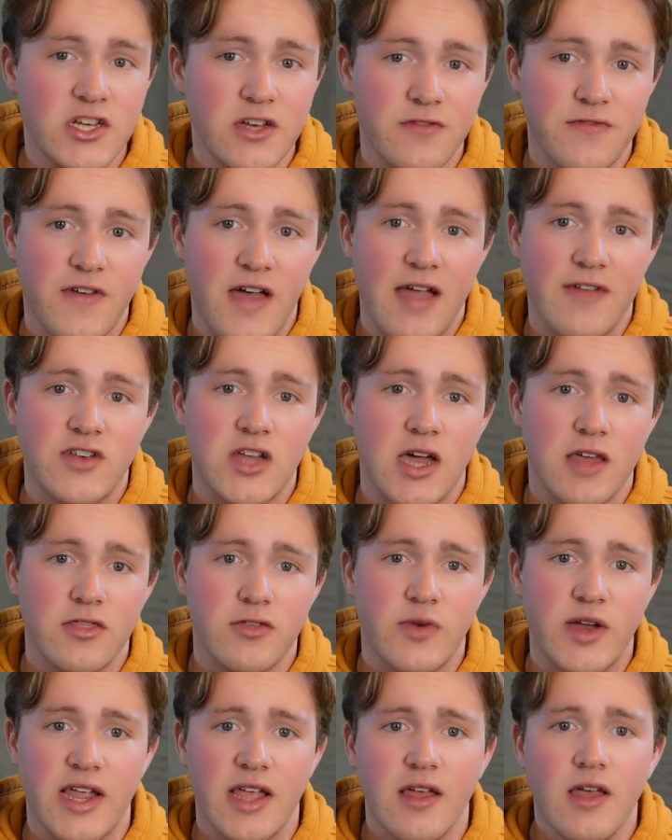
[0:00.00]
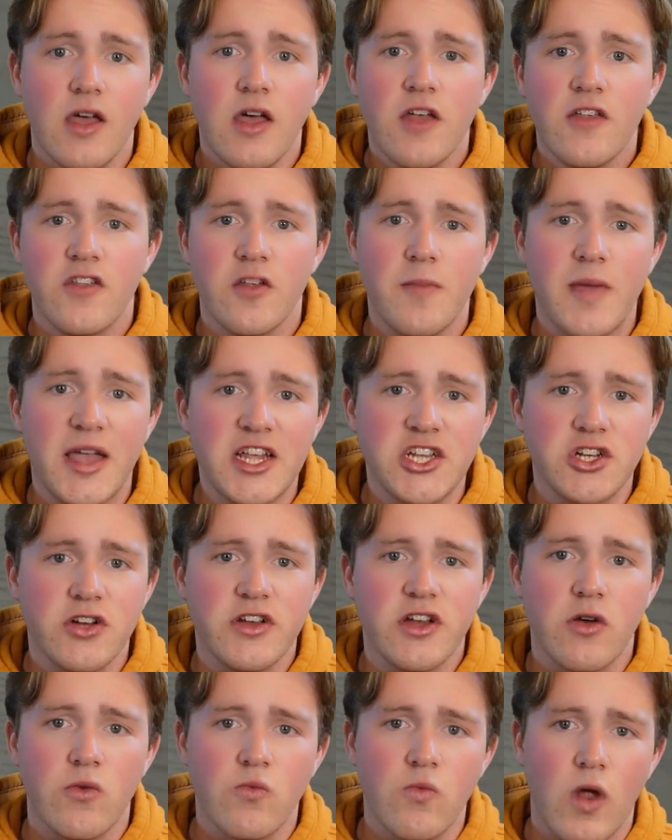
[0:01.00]
Engine five point three, so make sure
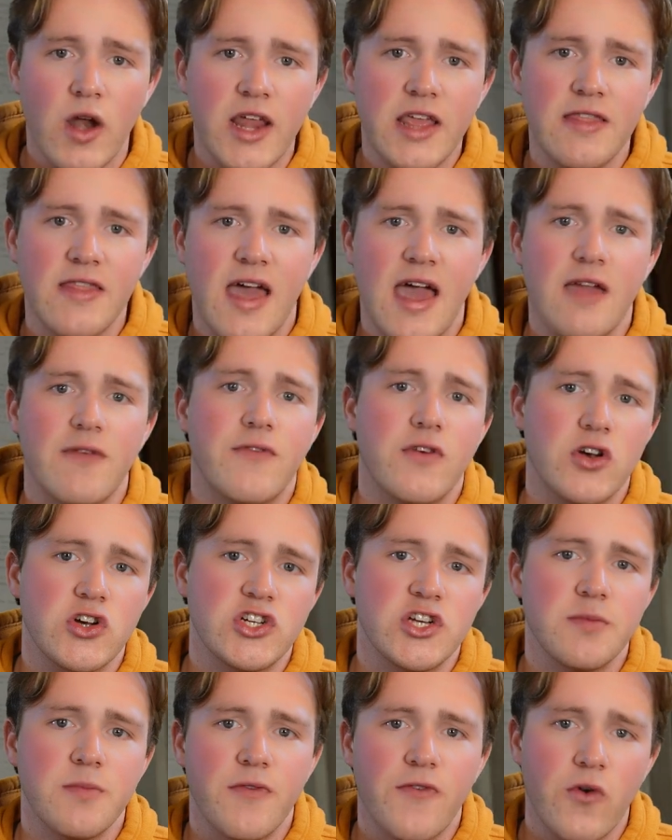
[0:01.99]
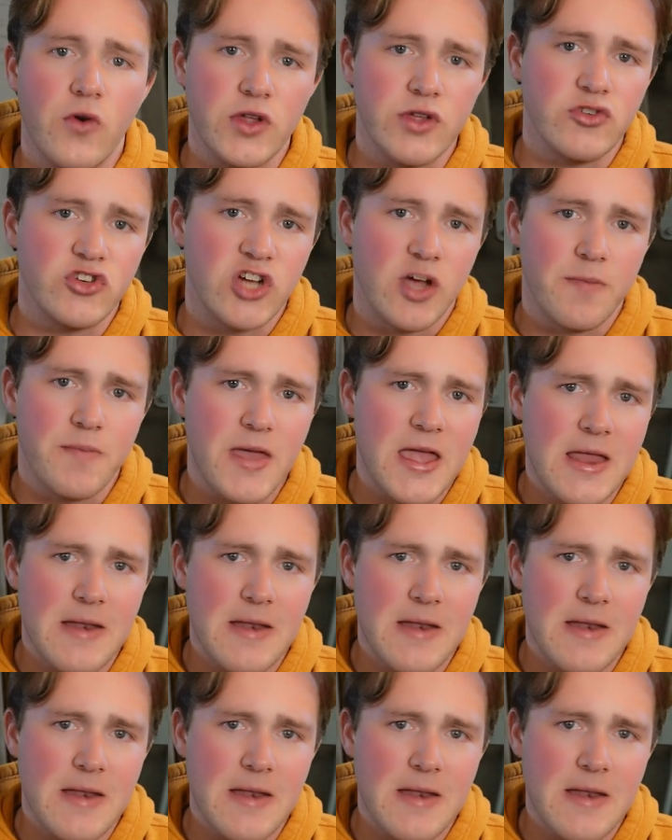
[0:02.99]
you're running that version before you jump